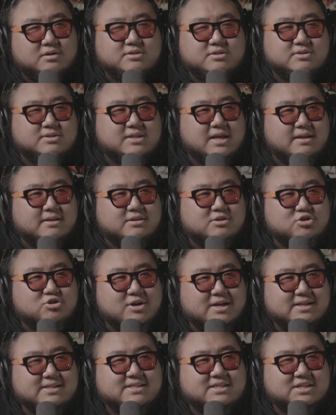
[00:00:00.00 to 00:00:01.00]
Also, that
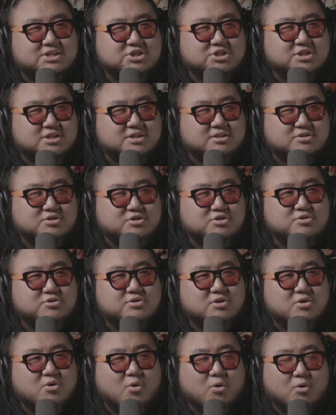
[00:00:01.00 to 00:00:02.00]
transition
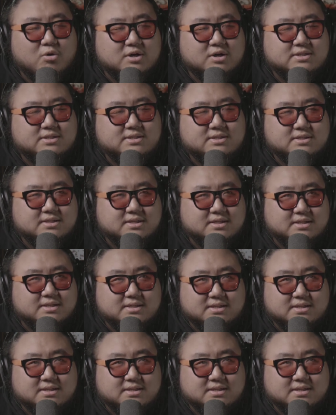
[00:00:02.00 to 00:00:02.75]
to the chorus,